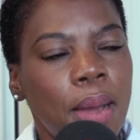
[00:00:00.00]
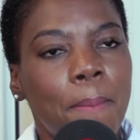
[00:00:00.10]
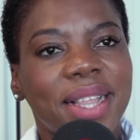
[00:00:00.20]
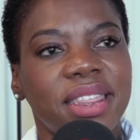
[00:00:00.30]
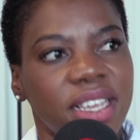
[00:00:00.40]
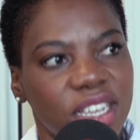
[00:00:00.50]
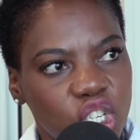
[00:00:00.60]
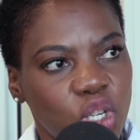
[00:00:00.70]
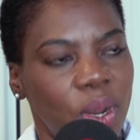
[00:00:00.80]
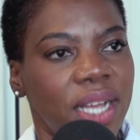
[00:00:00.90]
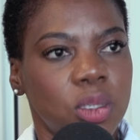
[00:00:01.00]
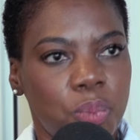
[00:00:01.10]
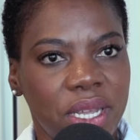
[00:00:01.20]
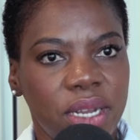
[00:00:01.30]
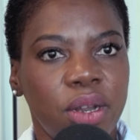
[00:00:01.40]
But the issue has
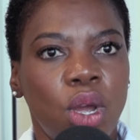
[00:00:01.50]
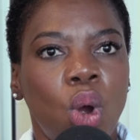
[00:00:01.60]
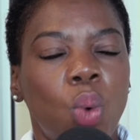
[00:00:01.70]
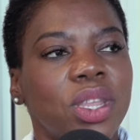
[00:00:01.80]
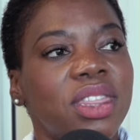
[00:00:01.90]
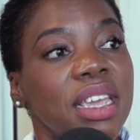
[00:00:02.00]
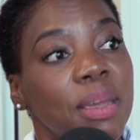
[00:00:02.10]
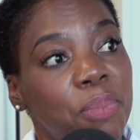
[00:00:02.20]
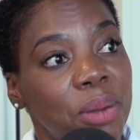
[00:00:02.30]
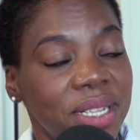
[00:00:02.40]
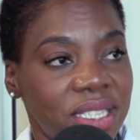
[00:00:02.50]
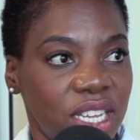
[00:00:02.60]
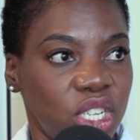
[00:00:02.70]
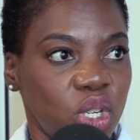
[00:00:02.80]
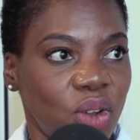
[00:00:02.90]
been with the
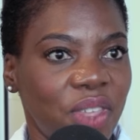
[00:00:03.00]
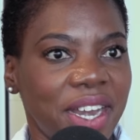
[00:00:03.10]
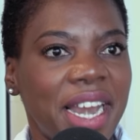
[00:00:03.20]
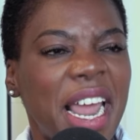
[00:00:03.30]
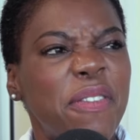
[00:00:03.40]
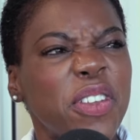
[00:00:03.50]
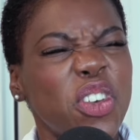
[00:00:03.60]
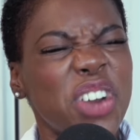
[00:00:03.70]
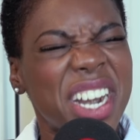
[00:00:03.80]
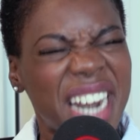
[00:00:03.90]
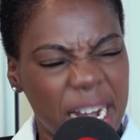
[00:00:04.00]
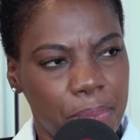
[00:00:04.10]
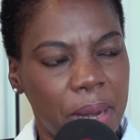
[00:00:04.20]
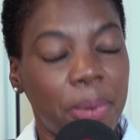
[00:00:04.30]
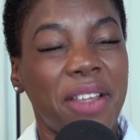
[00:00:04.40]
implementation of that and having the right
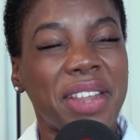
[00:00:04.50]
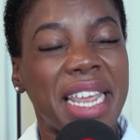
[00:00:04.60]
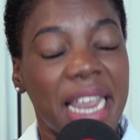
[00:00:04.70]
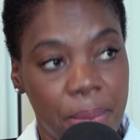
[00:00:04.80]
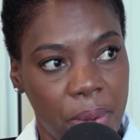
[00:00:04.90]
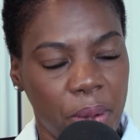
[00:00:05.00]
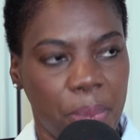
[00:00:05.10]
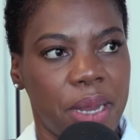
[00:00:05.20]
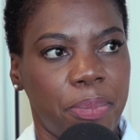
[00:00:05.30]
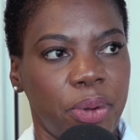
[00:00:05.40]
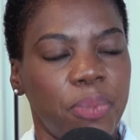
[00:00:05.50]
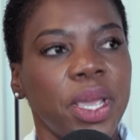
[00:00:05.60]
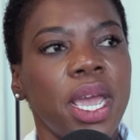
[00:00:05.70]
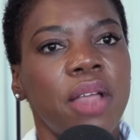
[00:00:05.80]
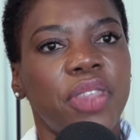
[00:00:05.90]
people and capable people
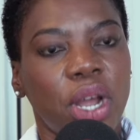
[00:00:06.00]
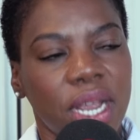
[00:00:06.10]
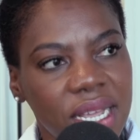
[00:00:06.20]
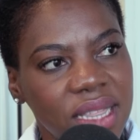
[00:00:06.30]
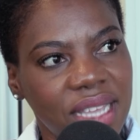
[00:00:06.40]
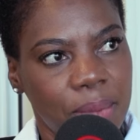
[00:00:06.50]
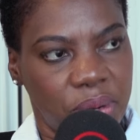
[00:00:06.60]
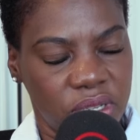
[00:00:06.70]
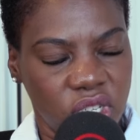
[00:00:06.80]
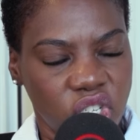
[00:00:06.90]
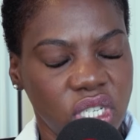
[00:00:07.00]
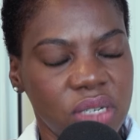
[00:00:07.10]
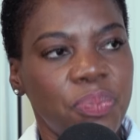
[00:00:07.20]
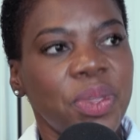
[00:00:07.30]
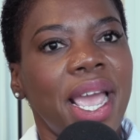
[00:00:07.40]
that are in that
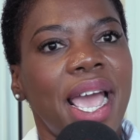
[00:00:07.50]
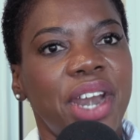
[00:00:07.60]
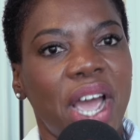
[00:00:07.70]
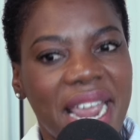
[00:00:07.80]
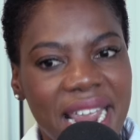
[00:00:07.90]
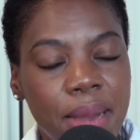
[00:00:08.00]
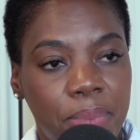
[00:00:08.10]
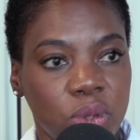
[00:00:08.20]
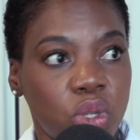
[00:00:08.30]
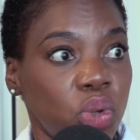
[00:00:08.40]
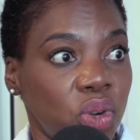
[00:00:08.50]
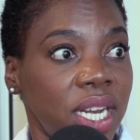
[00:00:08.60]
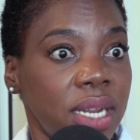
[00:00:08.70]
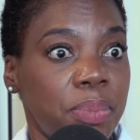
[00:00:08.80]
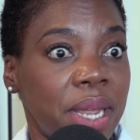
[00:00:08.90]
position and are able to
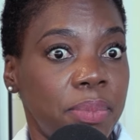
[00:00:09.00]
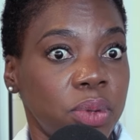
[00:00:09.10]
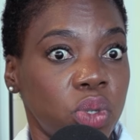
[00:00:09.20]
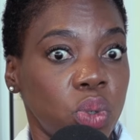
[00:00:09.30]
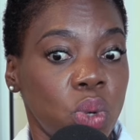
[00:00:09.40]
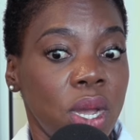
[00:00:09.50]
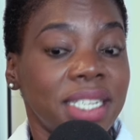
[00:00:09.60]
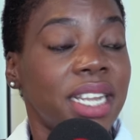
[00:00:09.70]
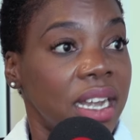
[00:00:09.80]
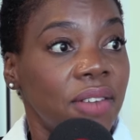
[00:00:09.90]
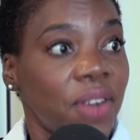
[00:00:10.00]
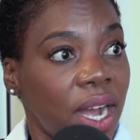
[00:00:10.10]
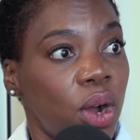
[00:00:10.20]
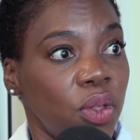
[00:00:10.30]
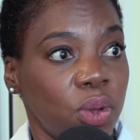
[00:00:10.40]
really be able to
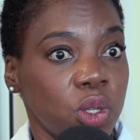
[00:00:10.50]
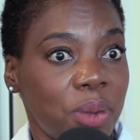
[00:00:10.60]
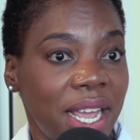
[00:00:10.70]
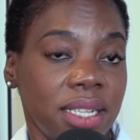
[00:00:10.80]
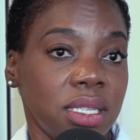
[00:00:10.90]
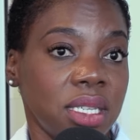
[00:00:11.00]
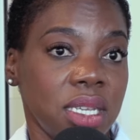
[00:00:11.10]
deliver on those plans.